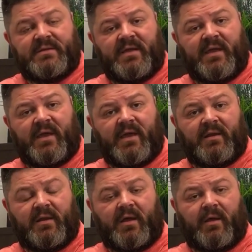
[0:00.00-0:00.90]

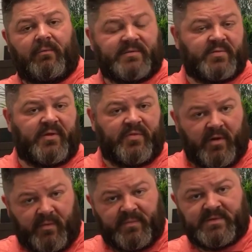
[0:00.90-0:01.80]
and a respiratory
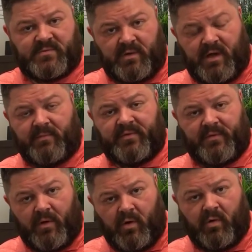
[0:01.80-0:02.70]
therapist will come to
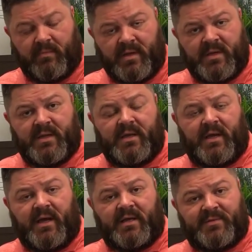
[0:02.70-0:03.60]
the home
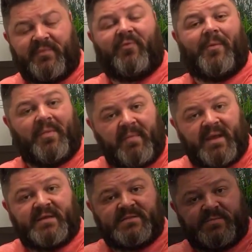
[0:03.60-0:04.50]
to perform the maintenance